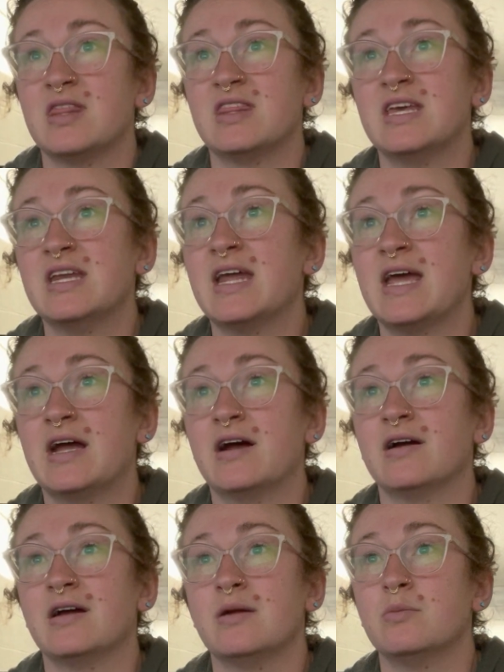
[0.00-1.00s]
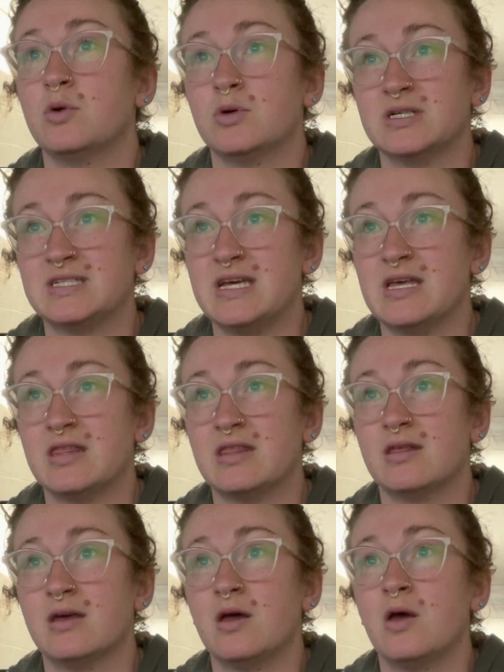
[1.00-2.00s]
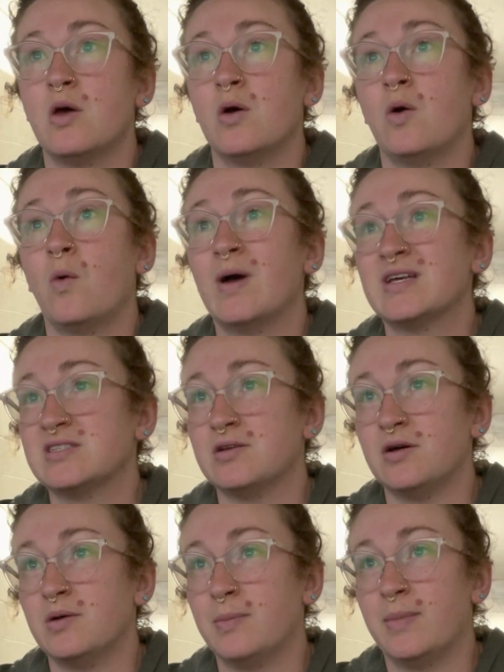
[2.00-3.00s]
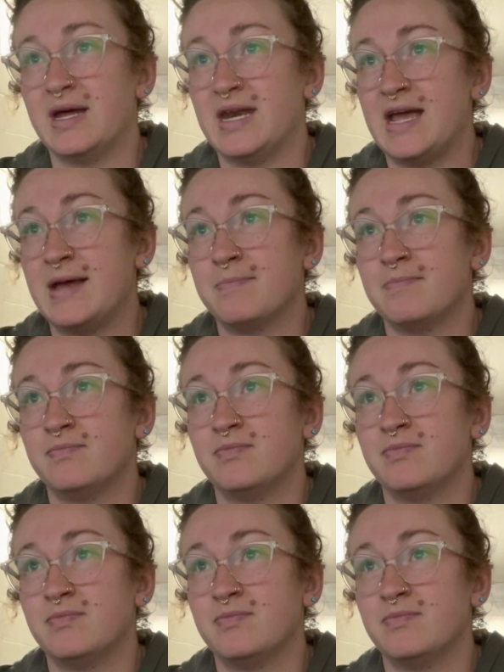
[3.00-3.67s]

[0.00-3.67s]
thin hair and poor teeth, Wessel by name.